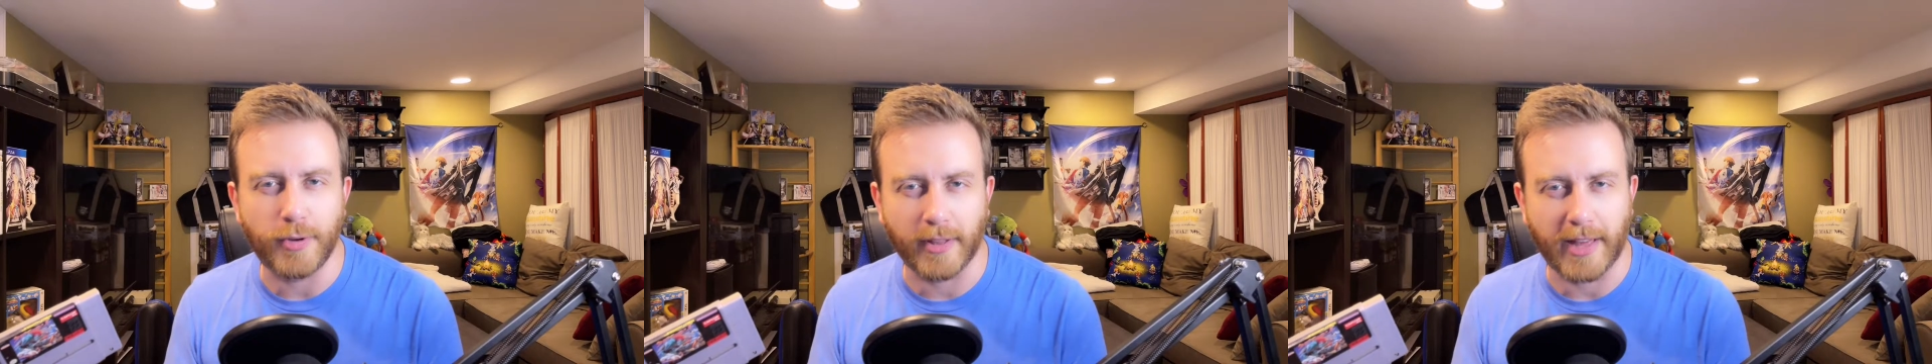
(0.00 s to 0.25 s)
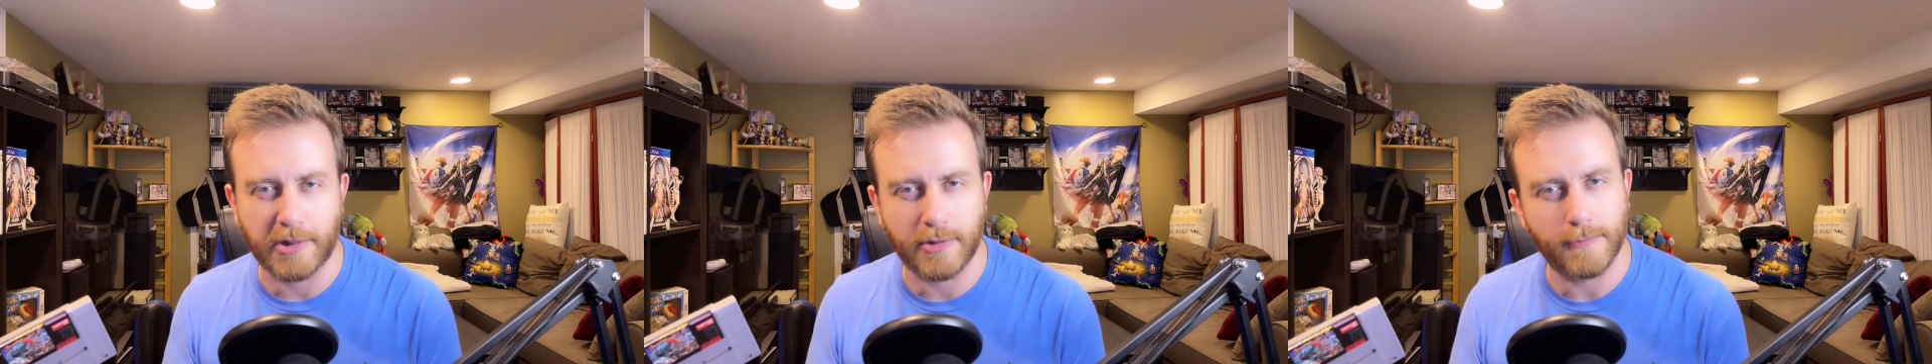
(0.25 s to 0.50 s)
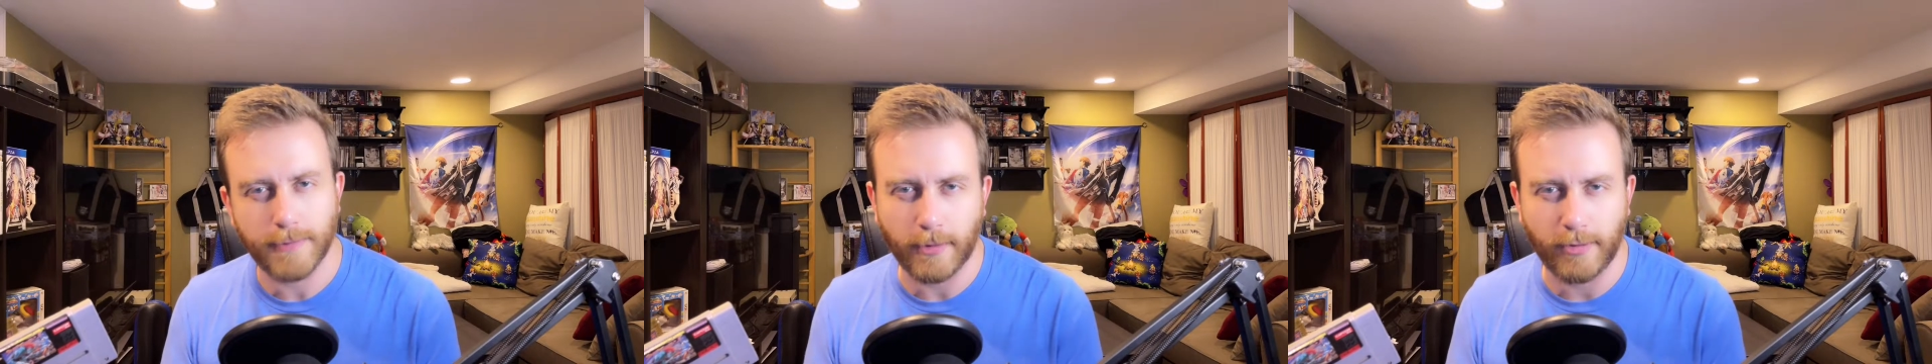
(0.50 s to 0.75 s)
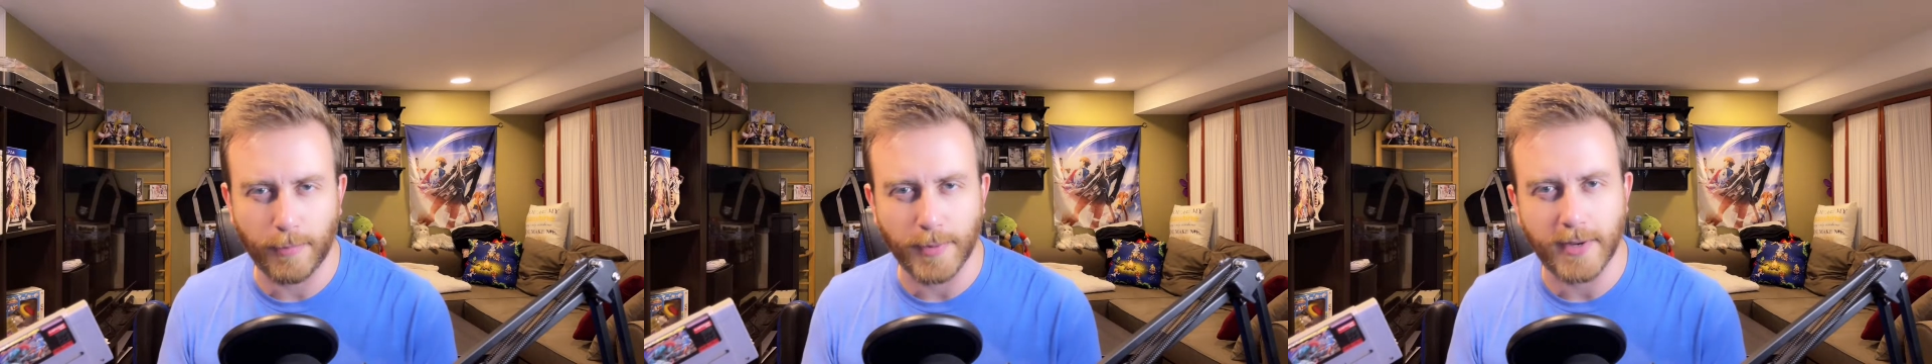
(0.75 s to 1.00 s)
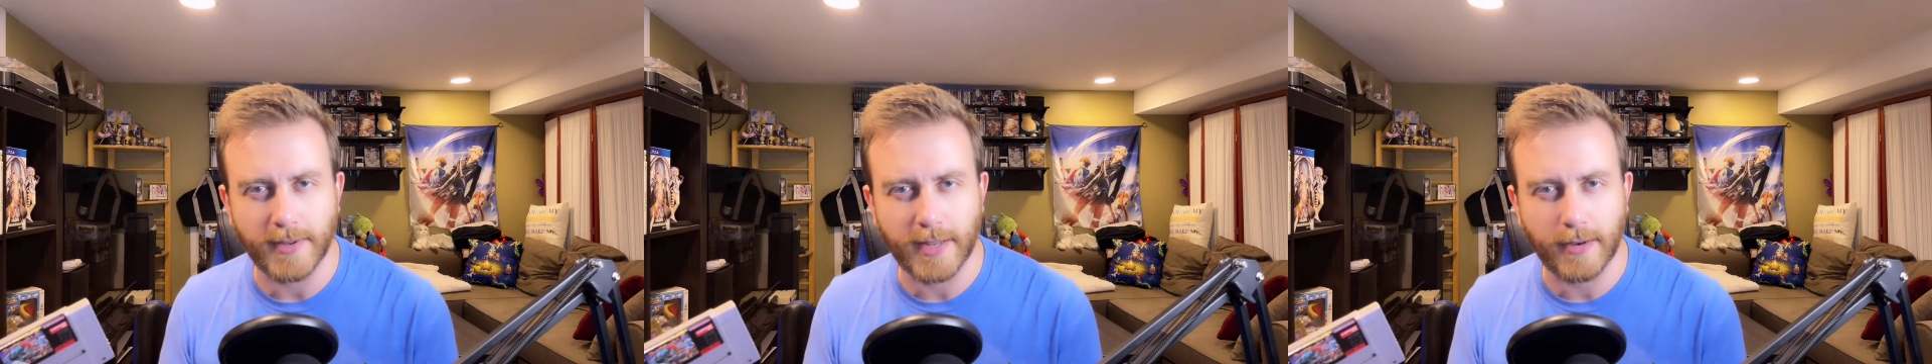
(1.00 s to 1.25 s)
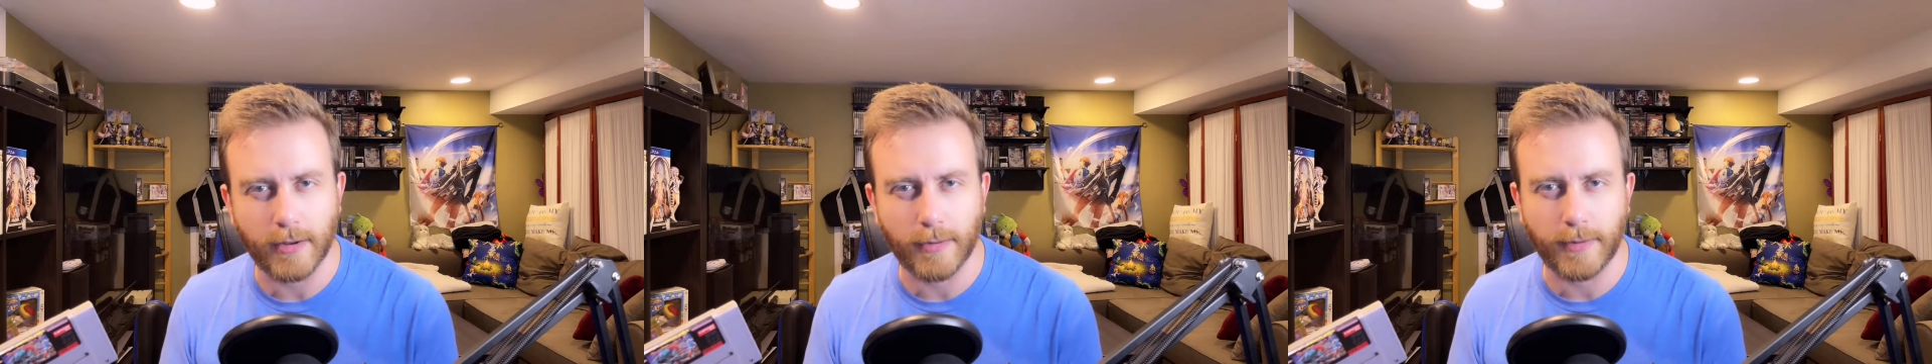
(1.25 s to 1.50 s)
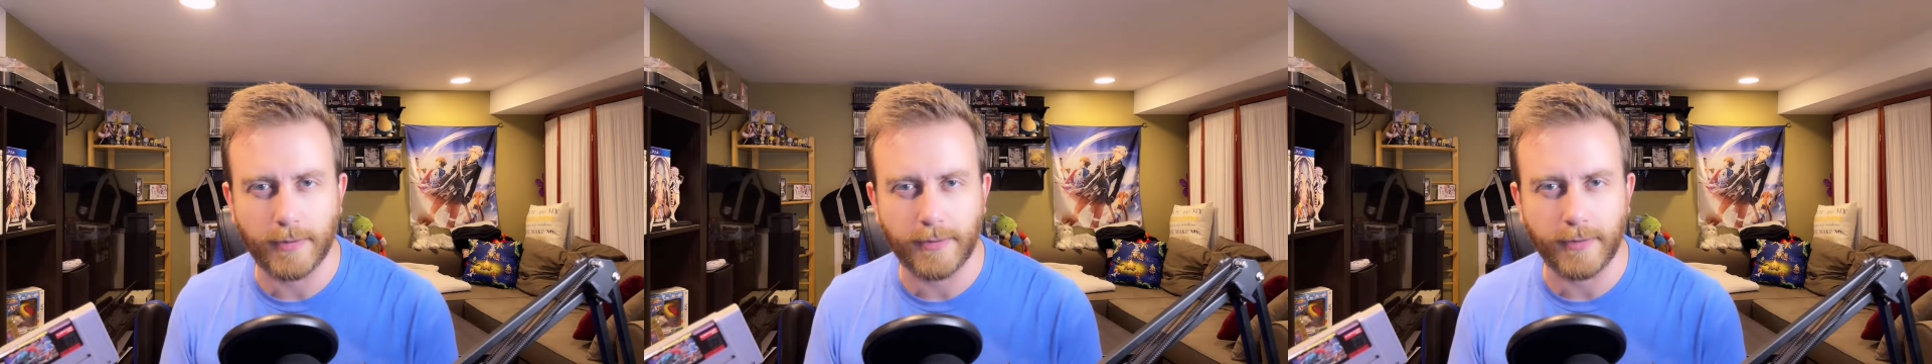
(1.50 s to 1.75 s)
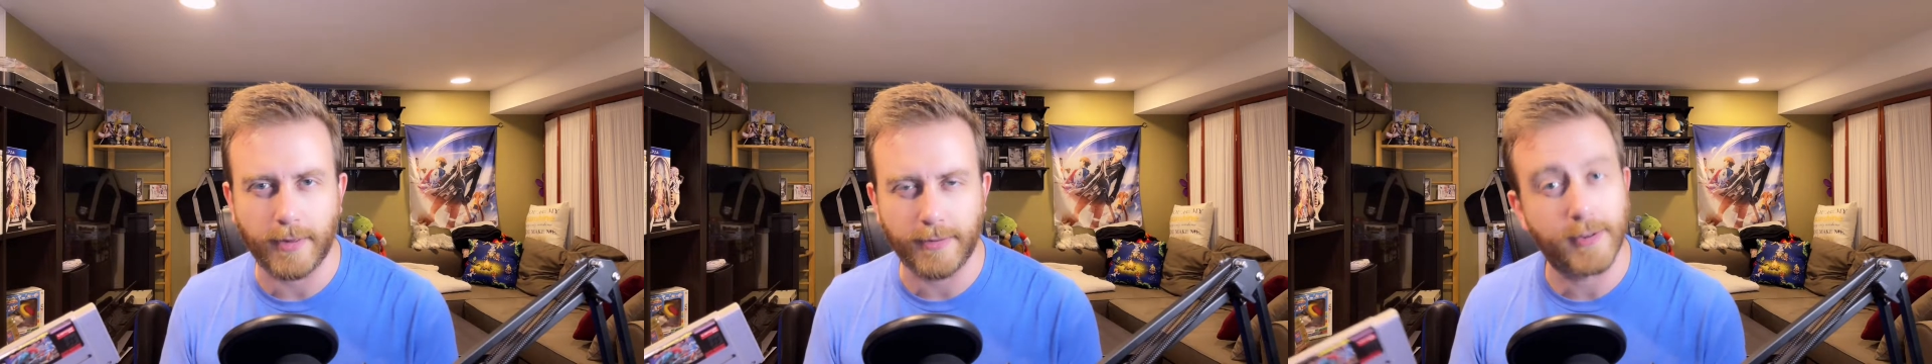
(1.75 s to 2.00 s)
collection for the Super Nintendo
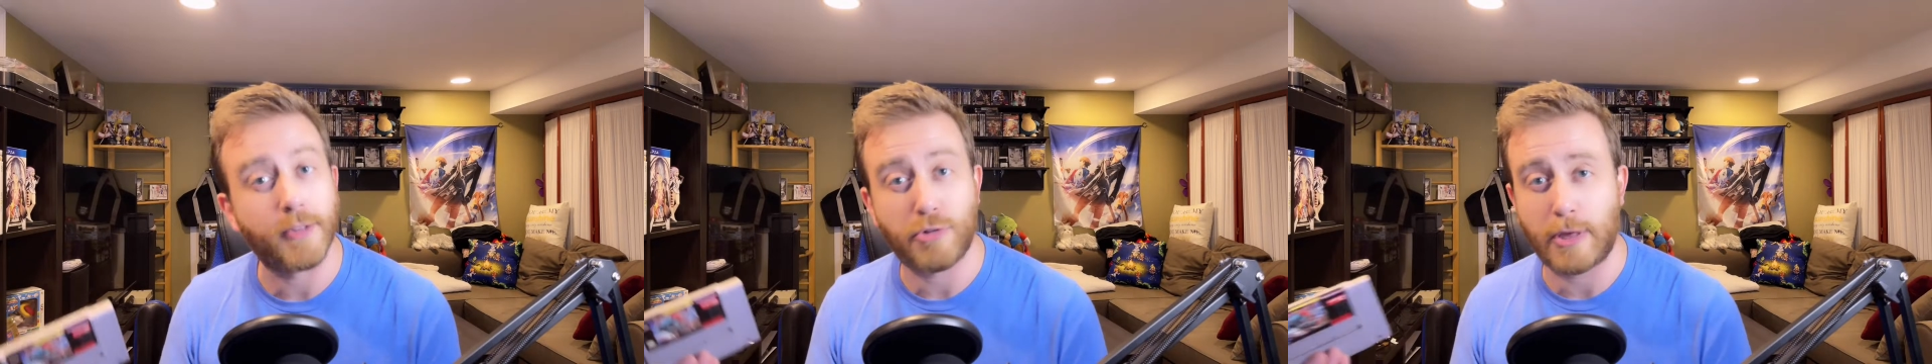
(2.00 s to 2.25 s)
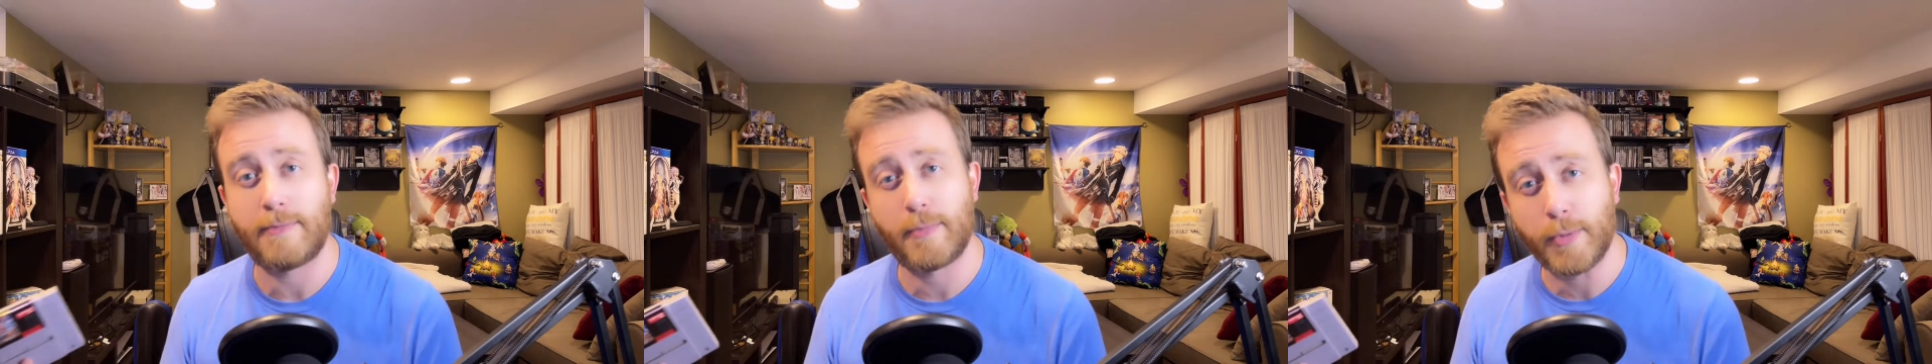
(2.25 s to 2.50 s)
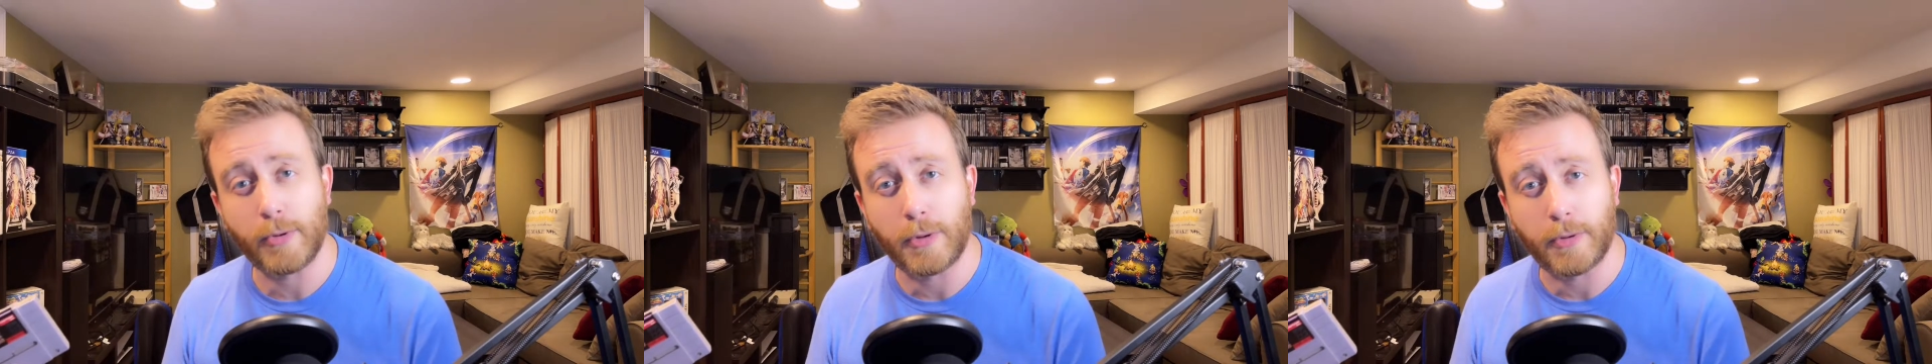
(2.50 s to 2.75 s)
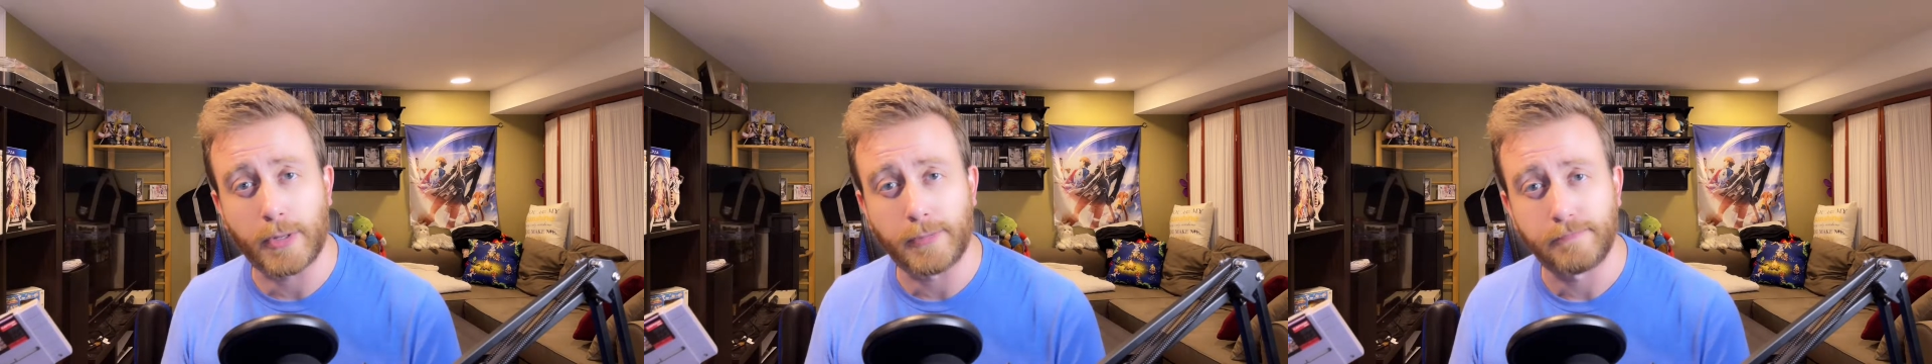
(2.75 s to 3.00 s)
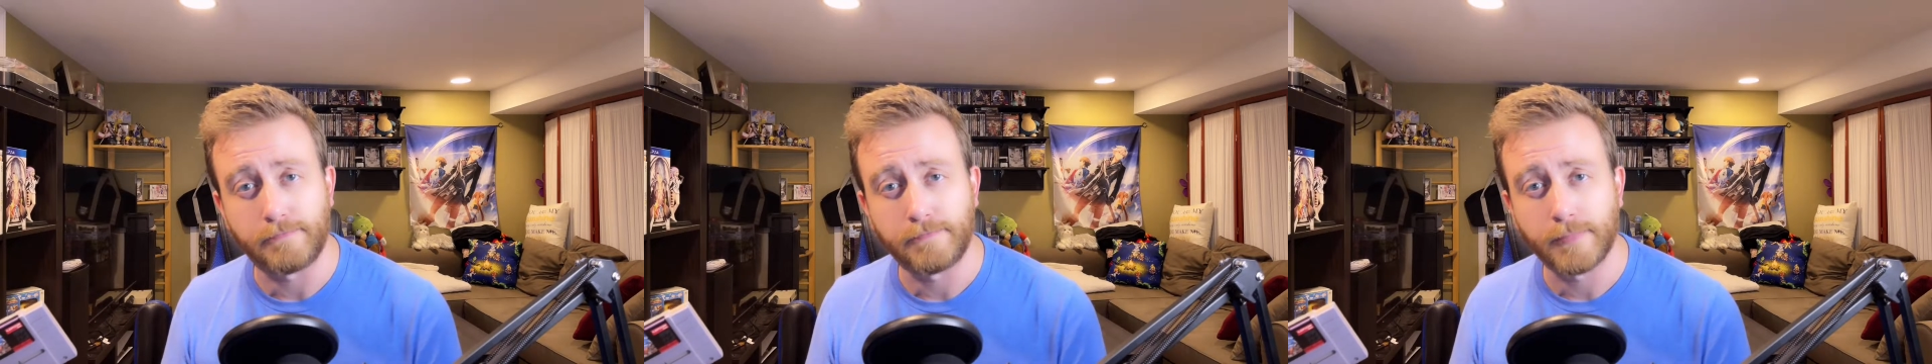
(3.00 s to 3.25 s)
is an achievable goal,